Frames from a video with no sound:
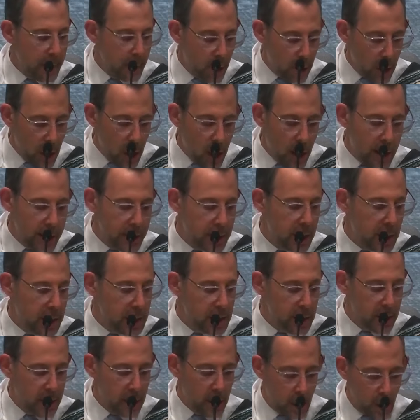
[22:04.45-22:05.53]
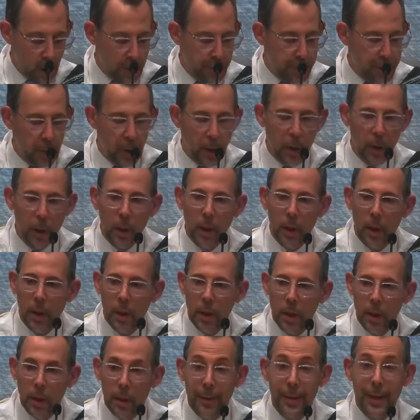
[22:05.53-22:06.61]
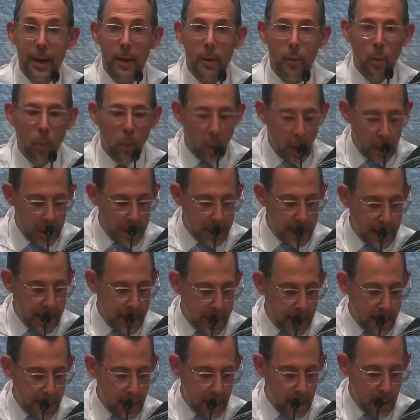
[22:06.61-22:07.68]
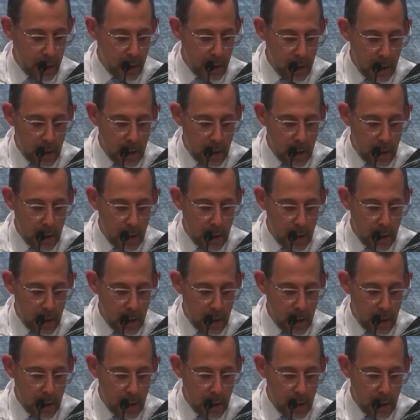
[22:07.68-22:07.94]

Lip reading: am cautiously hopeful that one day,